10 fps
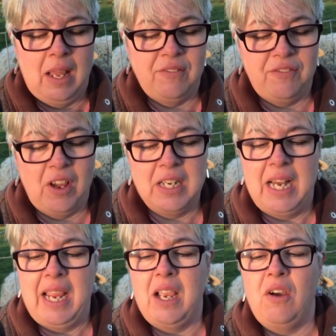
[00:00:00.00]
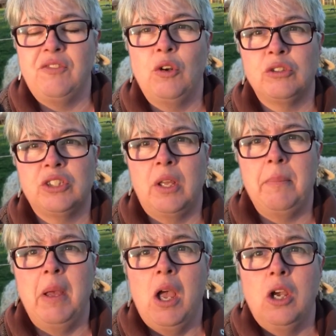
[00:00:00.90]
And finally, I've got
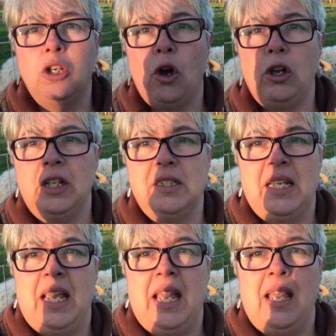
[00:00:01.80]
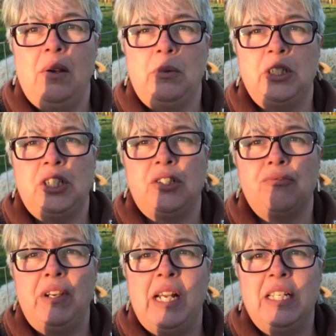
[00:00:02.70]
some Gotland here, which is
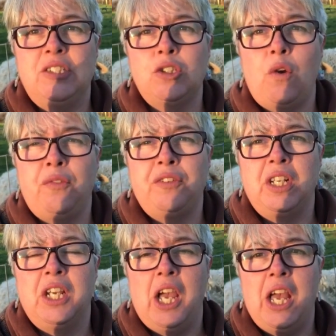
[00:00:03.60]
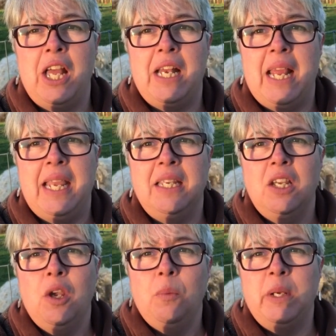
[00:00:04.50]
really soft and curly,
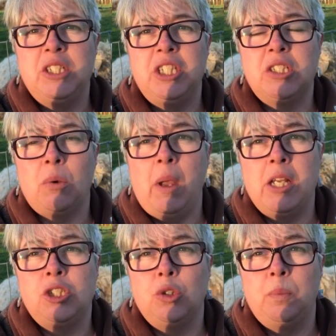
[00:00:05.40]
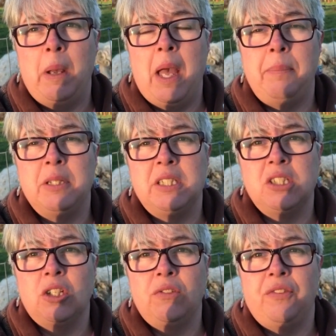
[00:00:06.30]
which is quite a dual purpose,
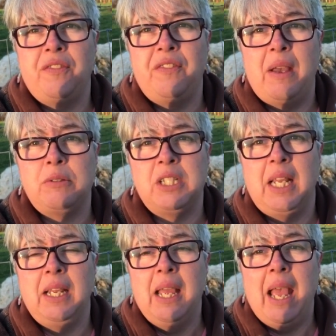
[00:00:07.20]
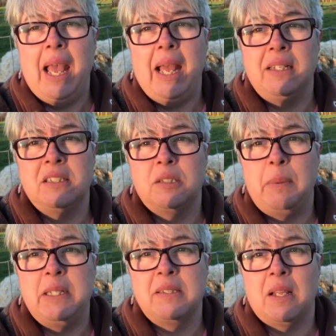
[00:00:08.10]
is good for felting and
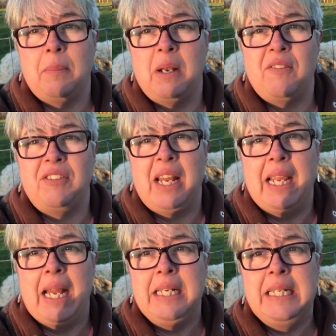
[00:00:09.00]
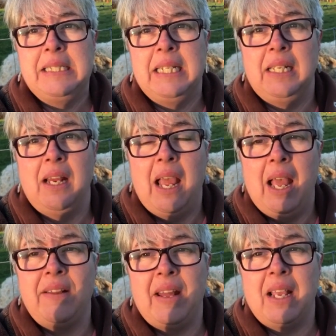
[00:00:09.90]
spins up lovely and knitting,
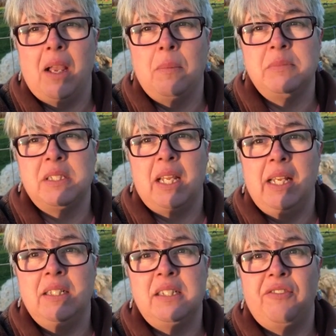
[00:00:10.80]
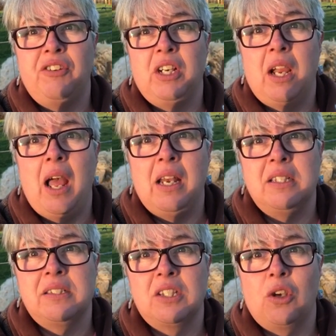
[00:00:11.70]
and that comes in different
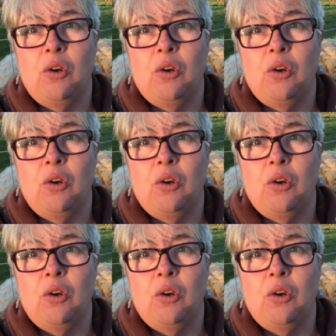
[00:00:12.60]
colours, the